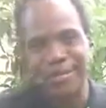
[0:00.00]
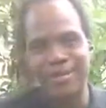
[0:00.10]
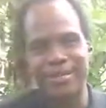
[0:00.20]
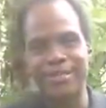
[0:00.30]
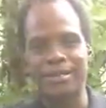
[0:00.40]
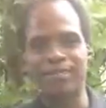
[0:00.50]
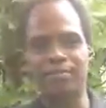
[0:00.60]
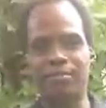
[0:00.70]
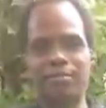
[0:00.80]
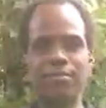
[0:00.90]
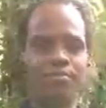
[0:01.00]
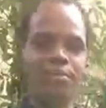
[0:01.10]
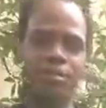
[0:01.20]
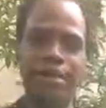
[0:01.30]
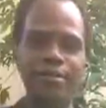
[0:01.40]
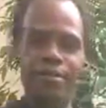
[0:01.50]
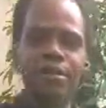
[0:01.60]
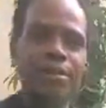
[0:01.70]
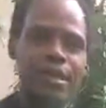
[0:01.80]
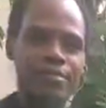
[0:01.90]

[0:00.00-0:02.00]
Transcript: And, you know, I really